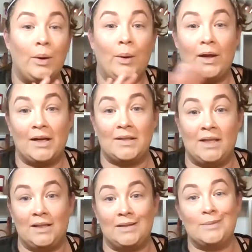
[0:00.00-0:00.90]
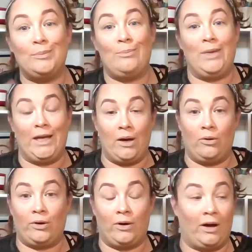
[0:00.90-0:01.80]
like I said, it's
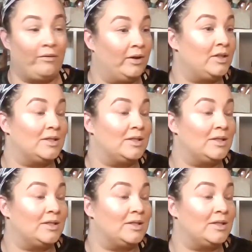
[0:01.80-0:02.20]
mediocre coverage.